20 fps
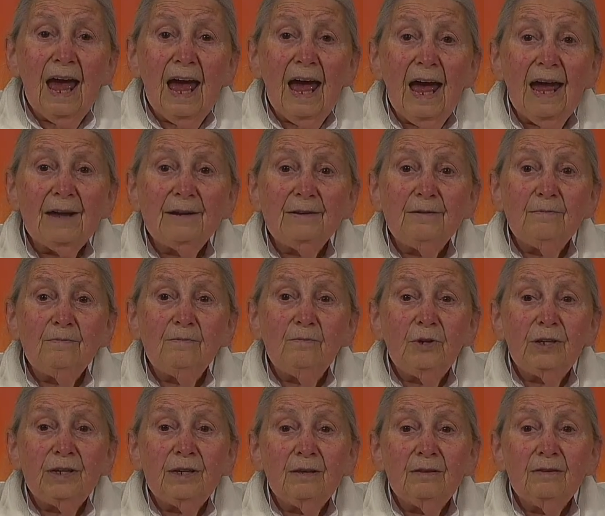And
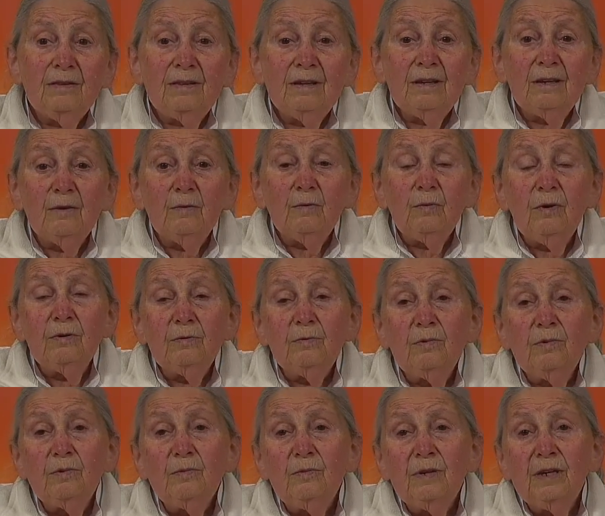we can think, what
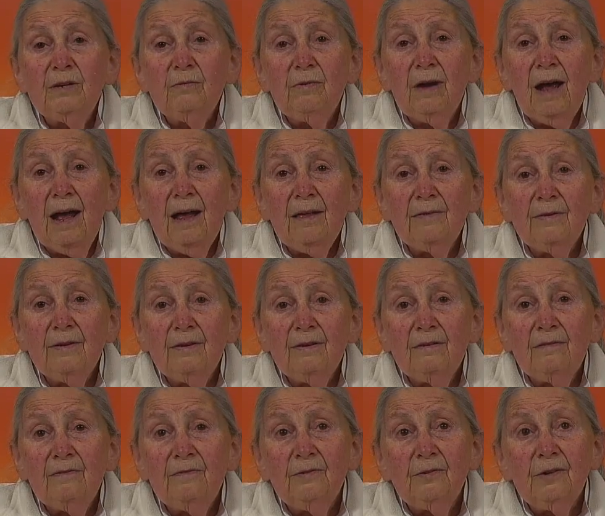would we
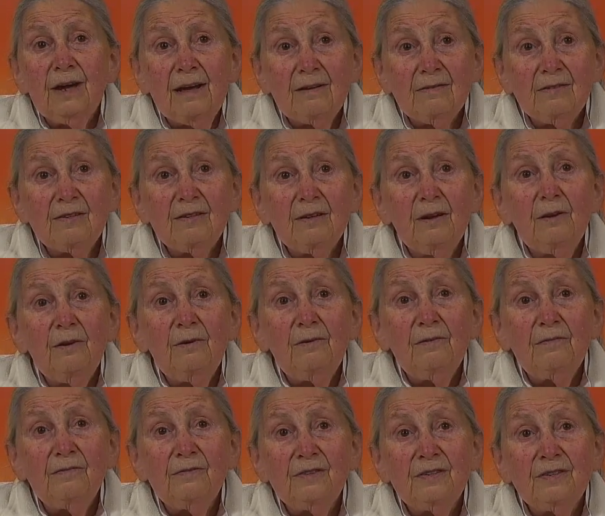rather for
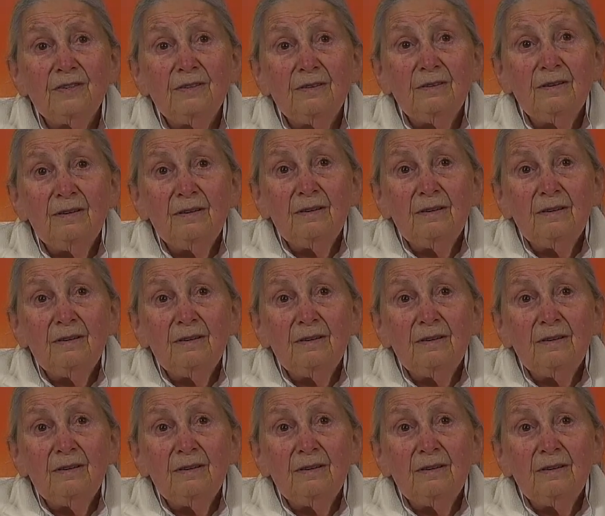ourselves?